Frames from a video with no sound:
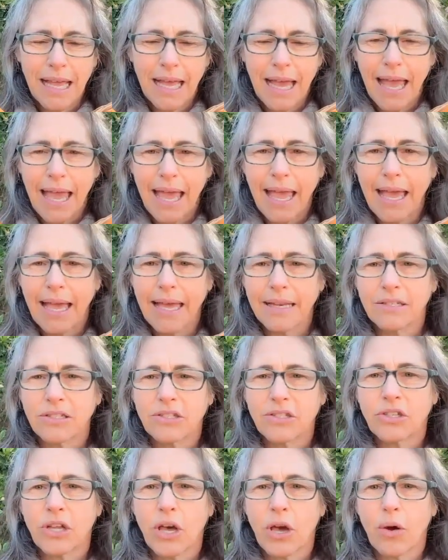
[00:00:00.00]
And
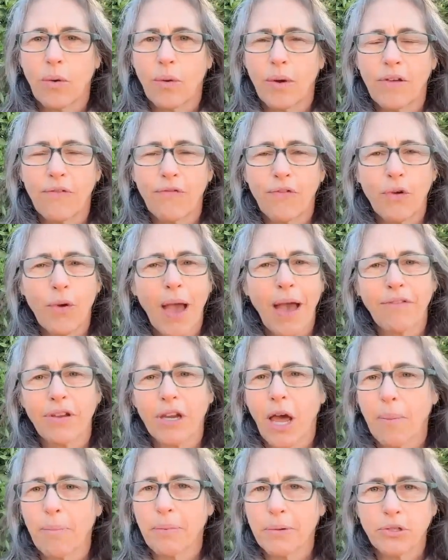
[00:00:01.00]
so if you have an
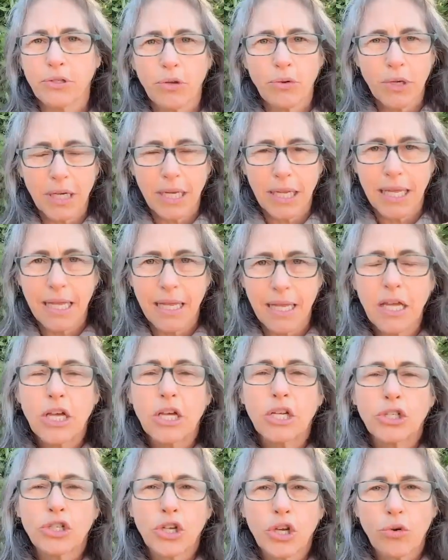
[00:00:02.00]
opportunity
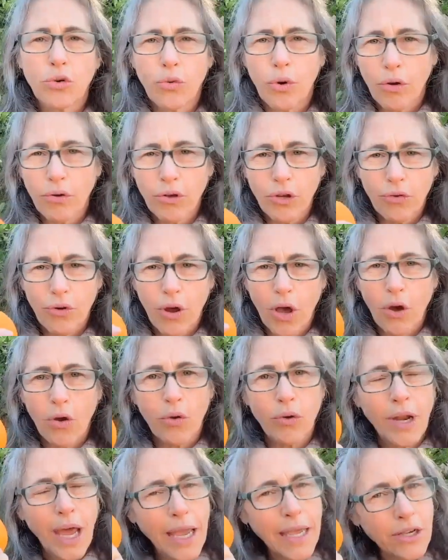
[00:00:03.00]
to grow your
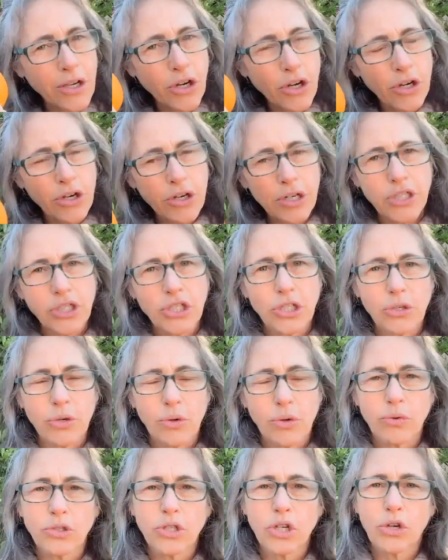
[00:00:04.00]
own, I encourage
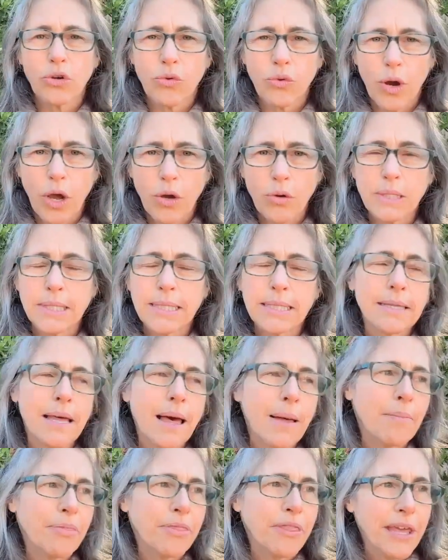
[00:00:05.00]
you to grow
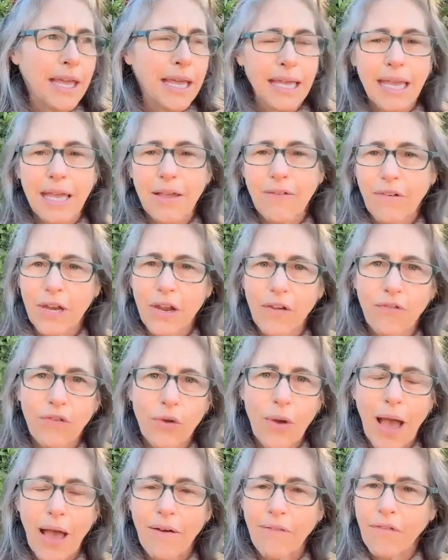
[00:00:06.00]
something, even if you
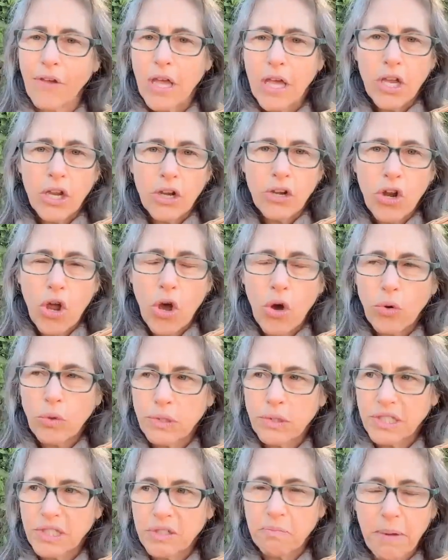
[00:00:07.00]
have no
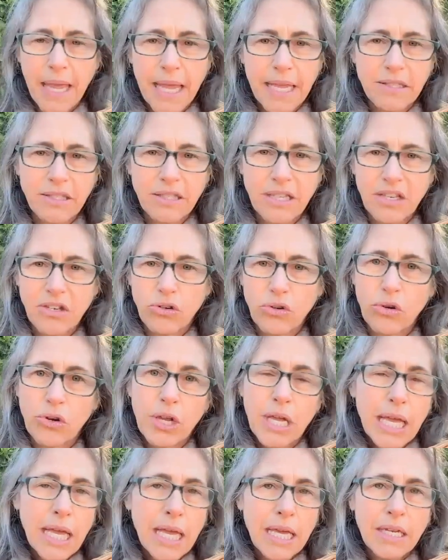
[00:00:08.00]
space and you're
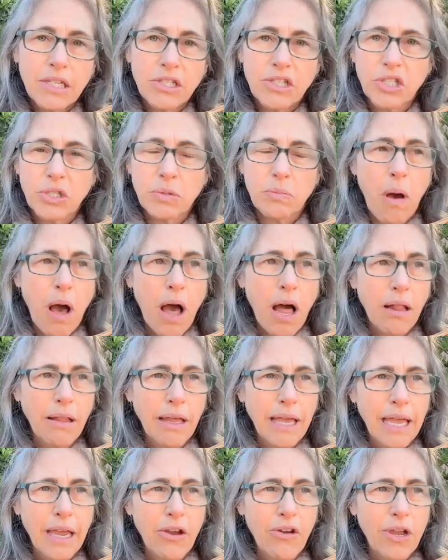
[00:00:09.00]
in a small
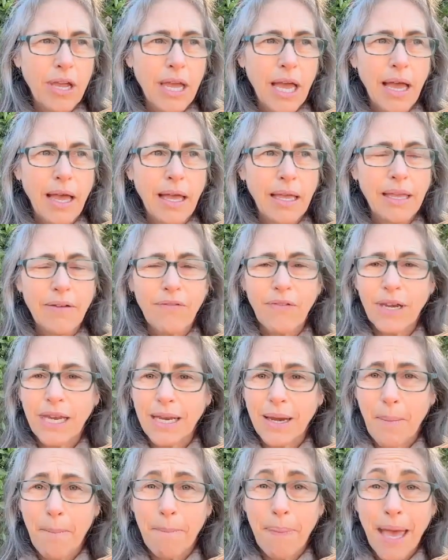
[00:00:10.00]
area, even in
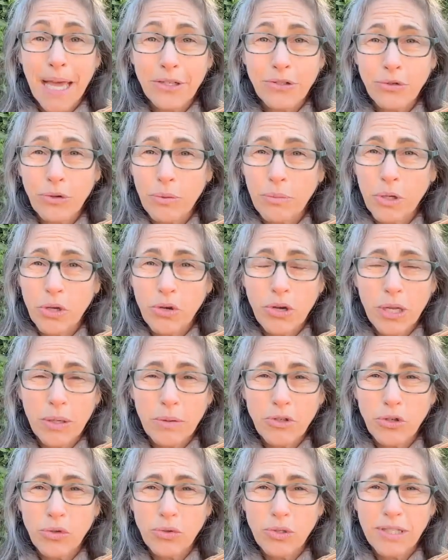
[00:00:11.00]
a bedroom, you could
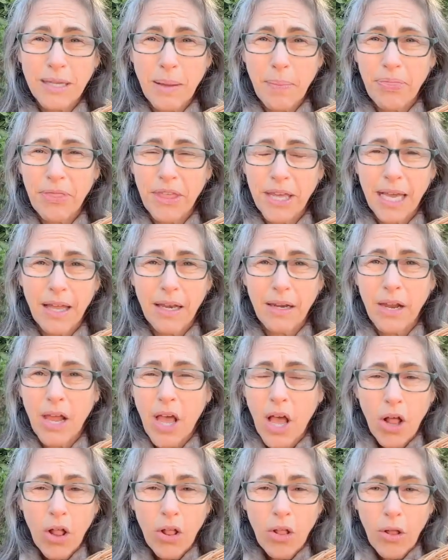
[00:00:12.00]
do something
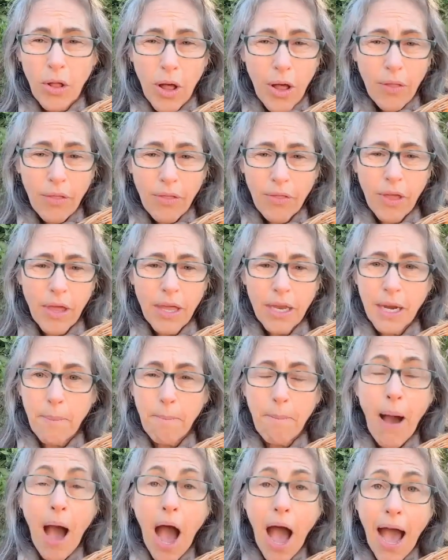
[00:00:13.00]
in a
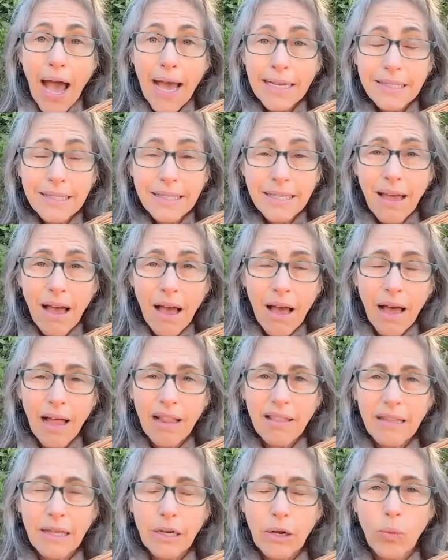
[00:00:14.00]
pot, a
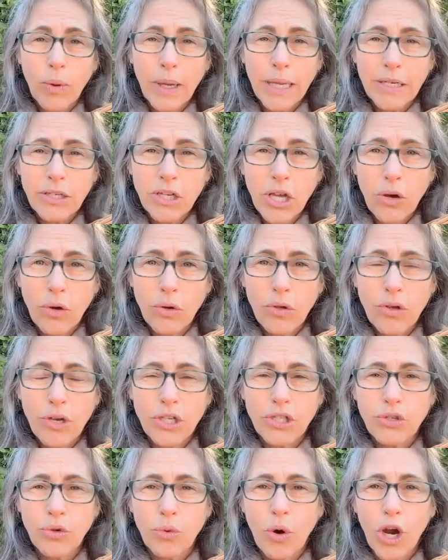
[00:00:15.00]
little window, you could
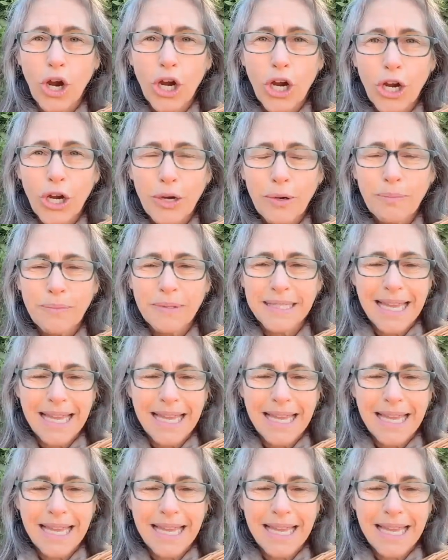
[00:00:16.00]
do herbs.